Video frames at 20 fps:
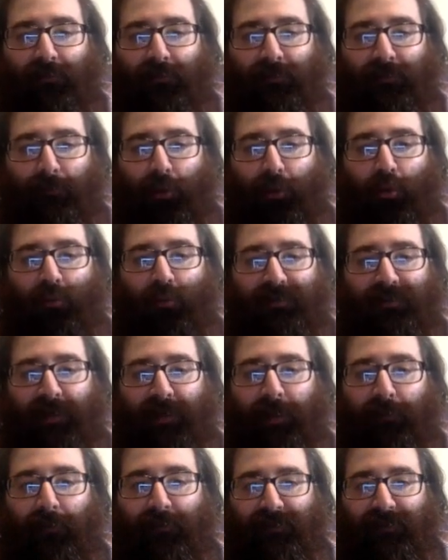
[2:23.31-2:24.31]
some
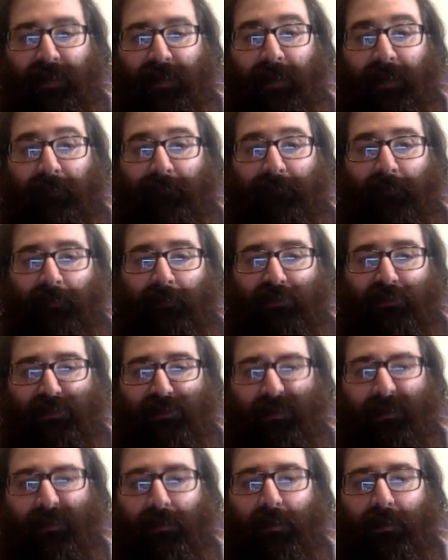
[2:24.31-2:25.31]
cosine or sine
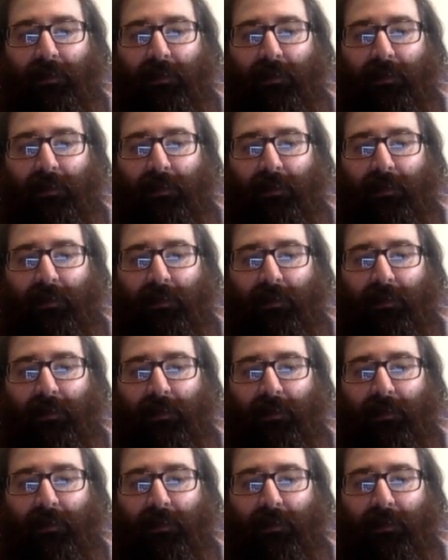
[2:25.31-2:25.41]
function.